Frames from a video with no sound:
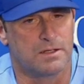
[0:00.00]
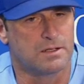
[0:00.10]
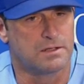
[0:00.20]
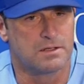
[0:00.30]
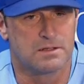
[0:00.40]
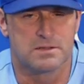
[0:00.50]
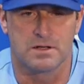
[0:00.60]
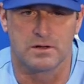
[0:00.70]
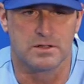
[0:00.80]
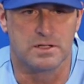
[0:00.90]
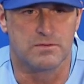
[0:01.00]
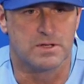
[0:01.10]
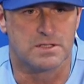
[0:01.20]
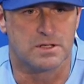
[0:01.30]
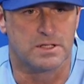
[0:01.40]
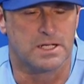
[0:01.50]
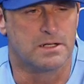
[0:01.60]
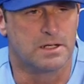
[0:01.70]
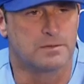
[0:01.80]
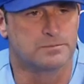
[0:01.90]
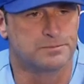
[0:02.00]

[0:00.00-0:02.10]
and saw good defense all day today.